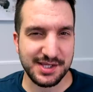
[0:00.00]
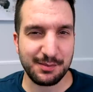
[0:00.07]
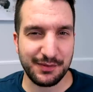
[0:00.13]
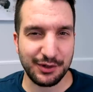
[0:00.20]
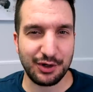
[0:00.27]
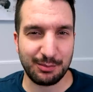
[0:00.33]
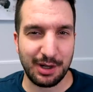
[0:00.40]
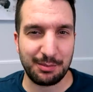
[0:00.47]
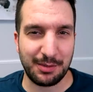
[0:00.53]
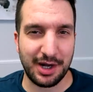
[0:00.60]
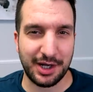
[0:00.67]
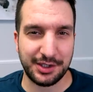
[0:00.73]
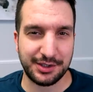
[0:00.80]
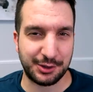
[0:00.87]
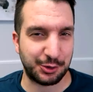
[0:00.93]
something on my
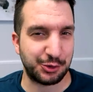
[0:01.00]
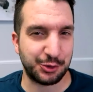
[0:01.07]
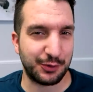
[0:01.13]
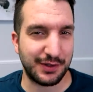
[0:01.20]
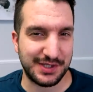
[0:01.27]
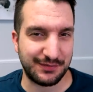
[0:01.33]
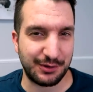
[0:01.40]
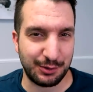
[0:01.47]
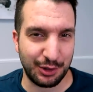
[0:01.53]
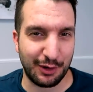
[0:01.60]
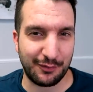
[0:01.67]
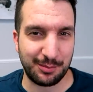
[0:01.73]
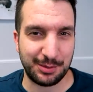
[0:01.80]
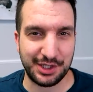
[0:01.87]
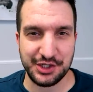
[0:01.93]
mind. I don't do this very
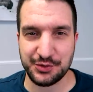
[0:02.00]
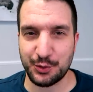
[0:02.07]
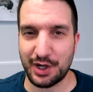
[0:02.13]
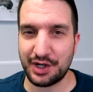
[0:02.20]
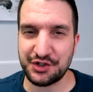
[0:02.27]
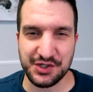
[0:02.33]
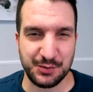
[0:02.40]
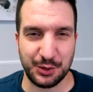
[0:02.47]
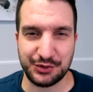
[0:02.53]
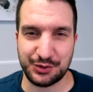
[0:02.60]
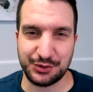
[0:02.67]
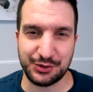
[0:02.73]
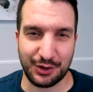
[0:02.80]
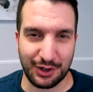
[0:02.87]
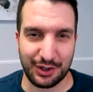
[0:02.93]
often, but I just, I just want
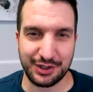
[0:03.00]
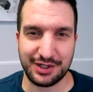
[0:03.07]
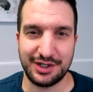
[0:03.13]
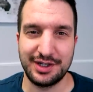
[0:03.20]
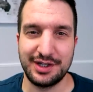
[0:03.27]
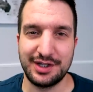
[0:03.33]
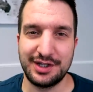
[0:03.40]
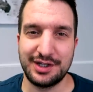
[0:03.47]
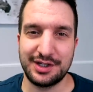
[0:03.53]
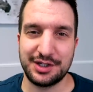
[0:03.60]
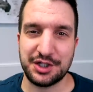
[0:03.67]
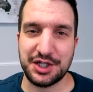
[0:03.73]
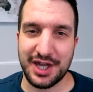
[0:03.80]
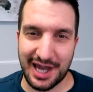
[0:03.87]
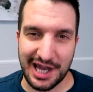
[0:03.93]
to talk
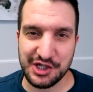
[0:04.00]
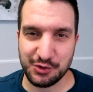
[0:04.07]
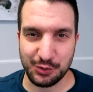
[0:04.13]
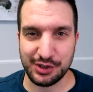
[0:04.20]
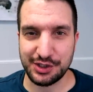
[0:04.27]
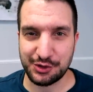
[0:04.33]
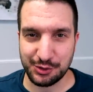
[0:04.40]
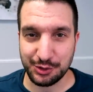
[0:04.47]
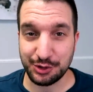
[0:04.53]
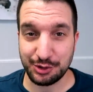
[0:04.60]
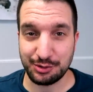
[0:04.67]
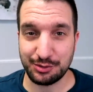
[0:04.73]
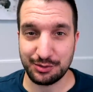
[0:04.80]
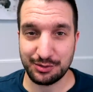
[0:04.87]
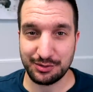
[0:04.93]
casually to
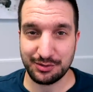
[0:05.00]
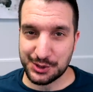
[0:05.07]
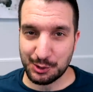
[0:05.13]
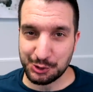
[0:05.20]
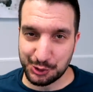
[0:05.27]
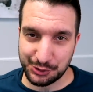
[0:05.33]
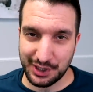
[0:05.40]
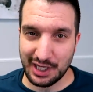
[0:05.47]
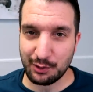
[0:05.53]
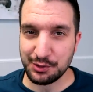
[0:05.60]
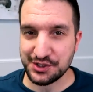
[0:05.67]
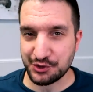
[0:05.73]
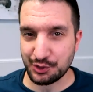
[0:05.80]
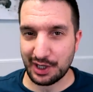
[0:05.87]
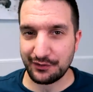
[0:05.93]
you. So today I
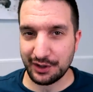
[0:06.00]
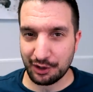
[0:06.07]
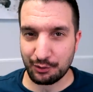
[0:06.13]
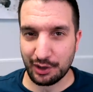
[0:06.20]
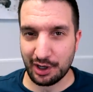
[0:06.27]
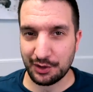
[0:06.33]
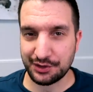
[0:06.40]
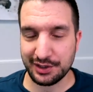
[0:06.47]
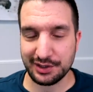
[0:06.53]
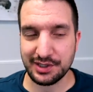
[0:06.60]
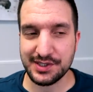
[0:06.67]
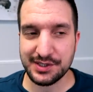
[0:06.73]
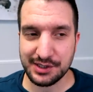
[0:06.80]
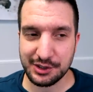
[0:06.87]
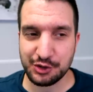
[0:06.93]
was driving around and
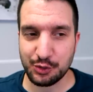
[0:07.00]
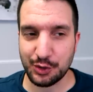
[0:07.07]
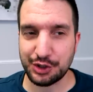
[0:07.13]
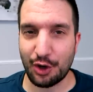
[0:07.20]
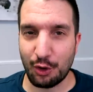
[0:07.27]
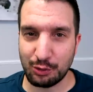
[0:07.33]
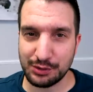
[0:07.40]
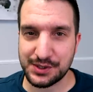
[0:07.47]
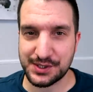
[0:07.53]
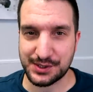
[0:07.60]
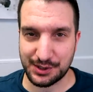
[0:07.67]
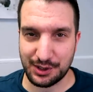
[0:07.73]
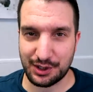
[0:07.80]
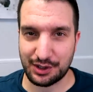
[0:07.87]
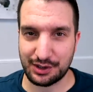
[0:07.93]
listening to an old
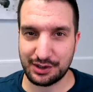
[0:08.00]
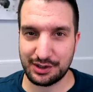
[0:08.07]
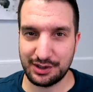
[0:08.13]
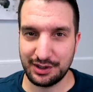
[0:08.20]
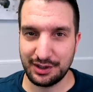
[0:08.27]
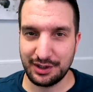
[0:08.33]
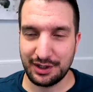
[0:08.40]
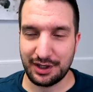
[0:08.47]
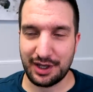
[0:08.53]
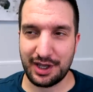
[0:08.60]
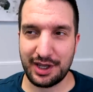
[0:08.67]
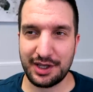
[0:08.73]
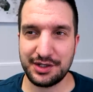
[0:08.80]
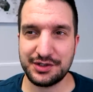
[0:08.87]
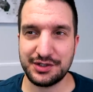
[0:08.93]
song.
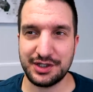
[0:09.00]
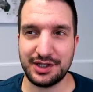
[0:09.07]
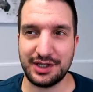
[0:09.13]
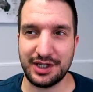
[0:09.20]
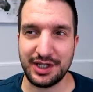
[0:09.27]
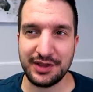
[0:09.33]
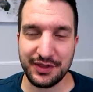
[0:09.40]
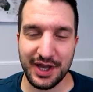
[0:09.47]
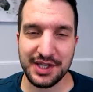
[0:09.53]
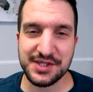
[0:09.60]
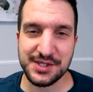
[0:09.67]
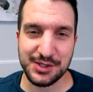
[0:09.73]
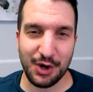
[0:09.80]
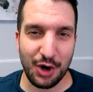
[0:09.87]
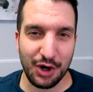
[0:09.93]
And in that
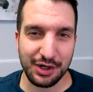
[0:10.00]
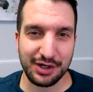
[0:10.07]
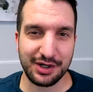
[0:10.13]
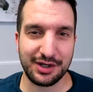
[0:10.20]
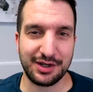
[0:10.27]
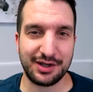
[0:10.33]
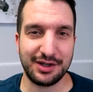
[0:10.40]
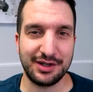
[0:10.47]
song,